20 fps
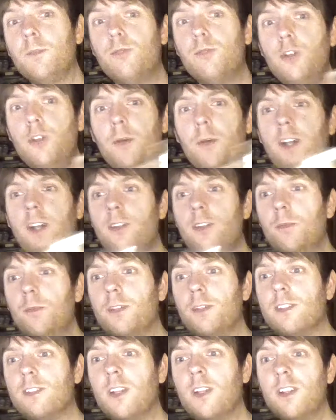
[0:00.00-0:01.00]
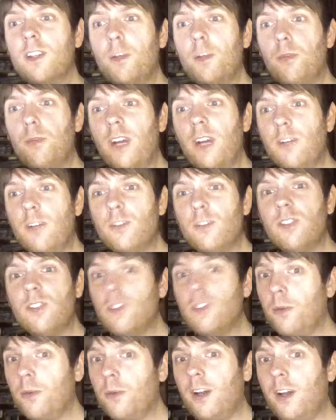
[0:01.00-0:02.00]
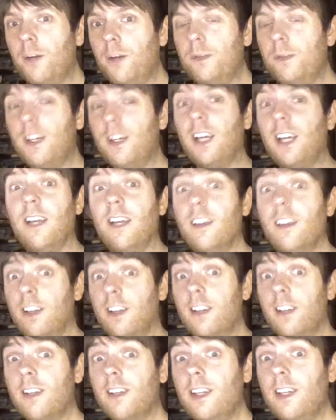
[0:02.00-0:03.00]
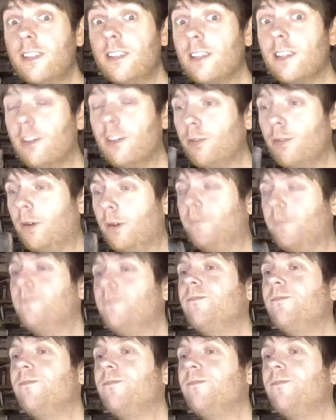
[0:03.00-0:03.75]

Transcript: Brew by Numbers, the Breakfast Double IPA. Get yourself one.